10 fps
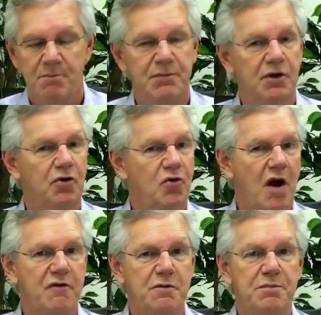
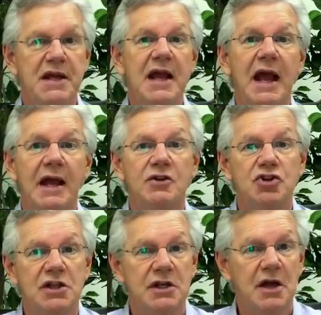
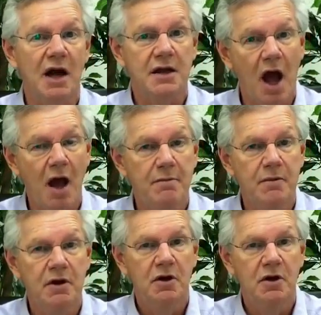BillCrawfordPhD.com,